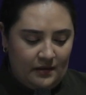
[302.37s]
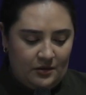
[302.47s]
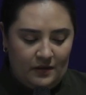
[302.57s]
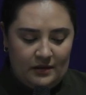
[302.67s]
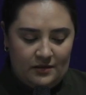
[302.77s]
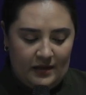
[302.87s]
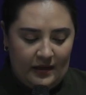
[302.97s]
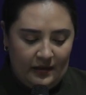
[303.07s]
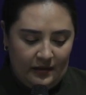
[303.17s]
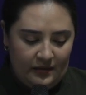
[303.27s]
in Chantrey
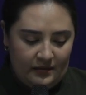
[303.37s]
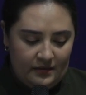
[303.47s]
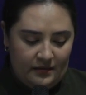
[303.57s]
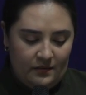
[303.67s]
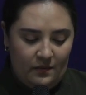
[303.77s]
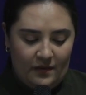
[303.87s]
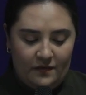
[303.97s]
Inlet, where